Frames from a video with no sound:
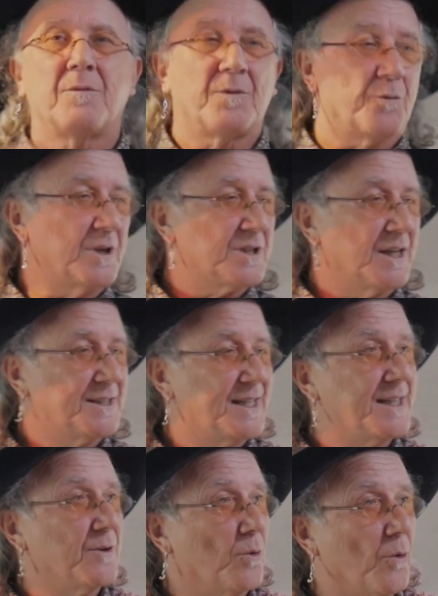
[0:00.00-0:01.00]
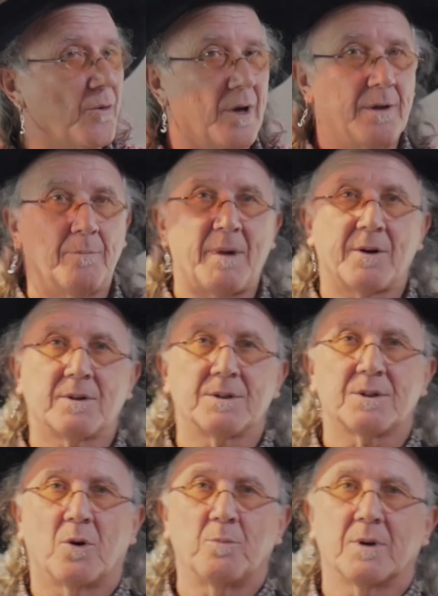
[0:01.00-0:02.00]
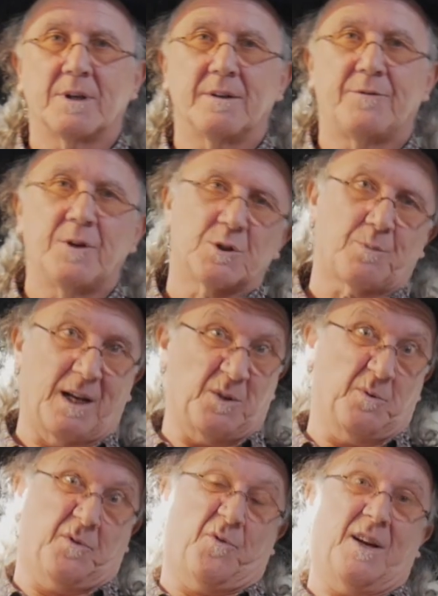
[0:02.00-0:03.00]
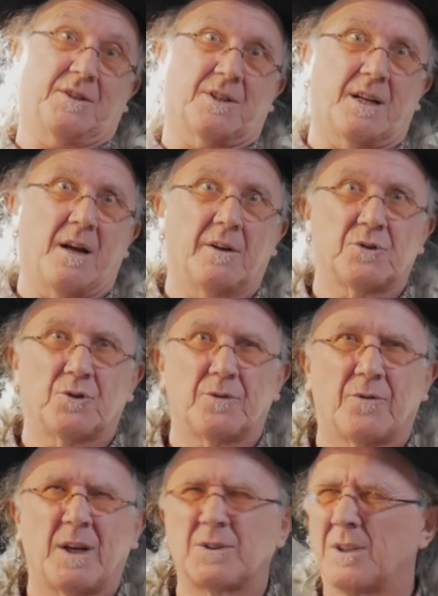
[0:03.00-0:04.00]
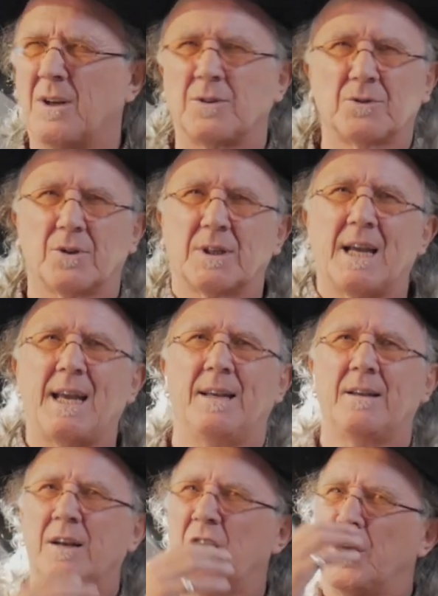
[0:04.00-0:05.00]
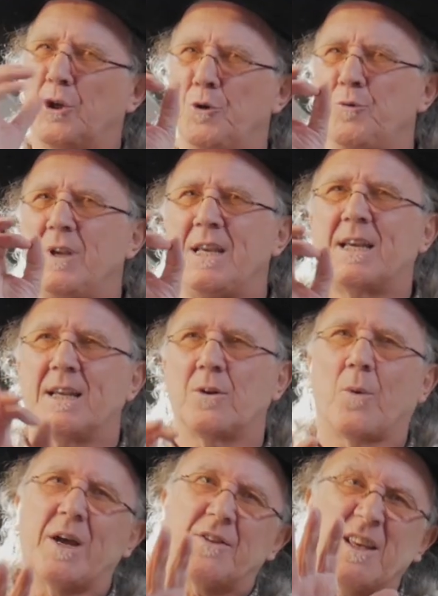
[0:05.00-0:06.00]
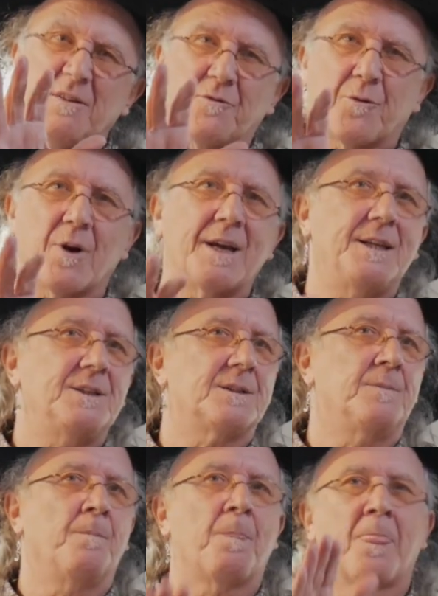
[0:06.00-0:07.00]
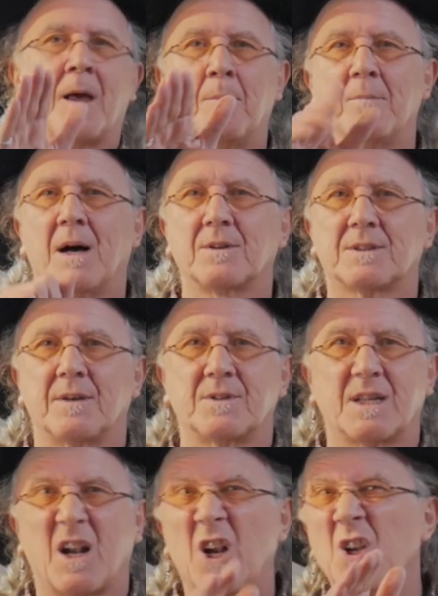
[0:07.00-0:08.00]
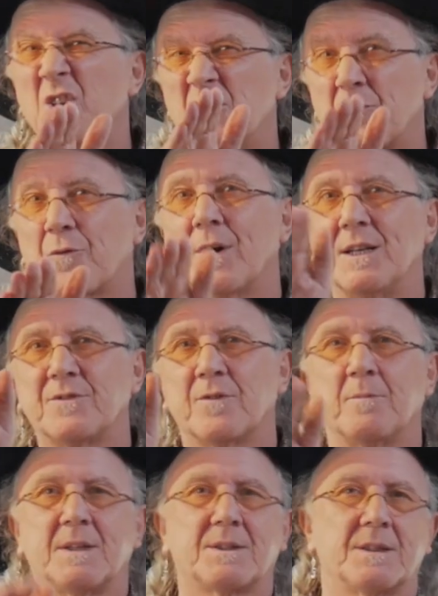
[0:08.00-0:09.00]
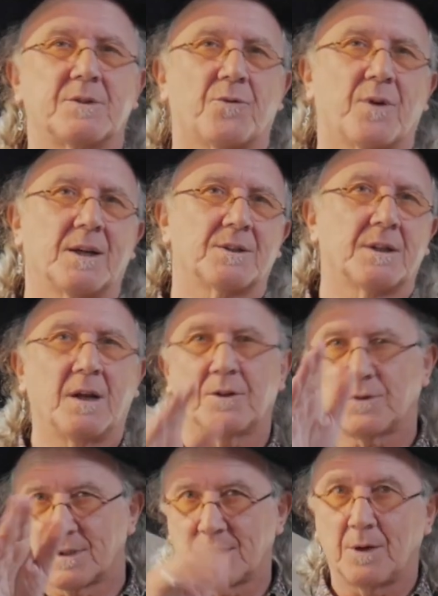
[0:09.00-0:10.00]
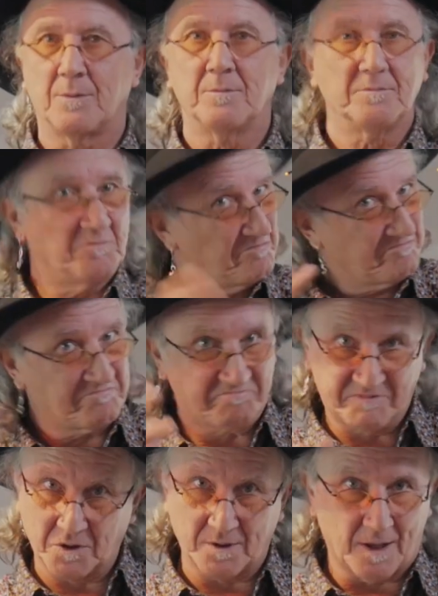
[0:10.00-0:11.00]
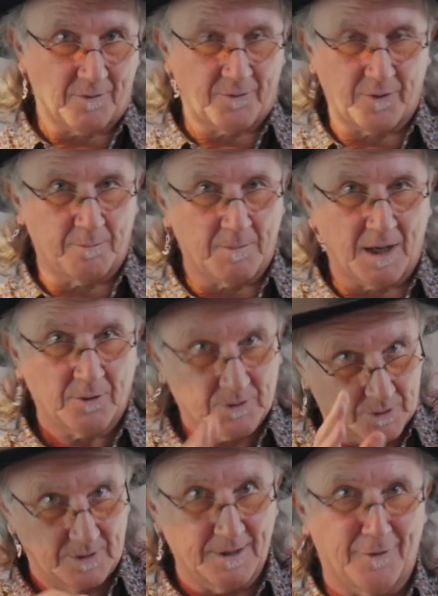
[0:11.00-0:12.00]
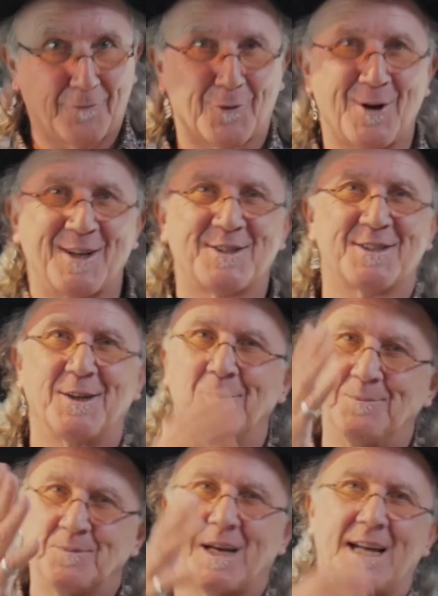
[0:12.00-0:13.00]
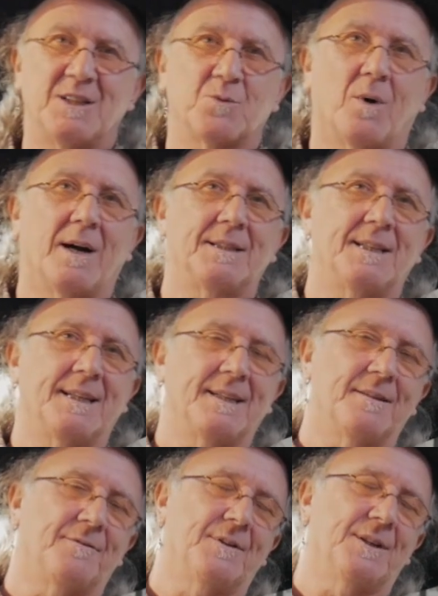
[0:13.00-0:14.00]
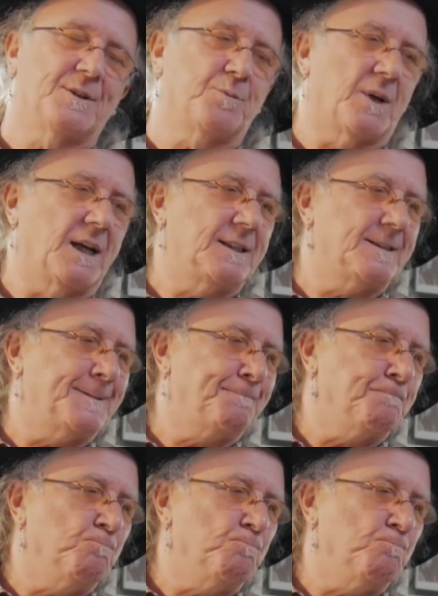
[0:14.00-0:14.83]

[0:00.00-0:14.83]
The reason I did all the American Songbook in the first place was Frank Sinatra. Frank Sinatra, again, unique in the way that he phrased. And Miles Davis said, I learned to phrase from listening to Frank Sinatra, so good enough for Miles, good enough for us, so hence why I did it in the first place.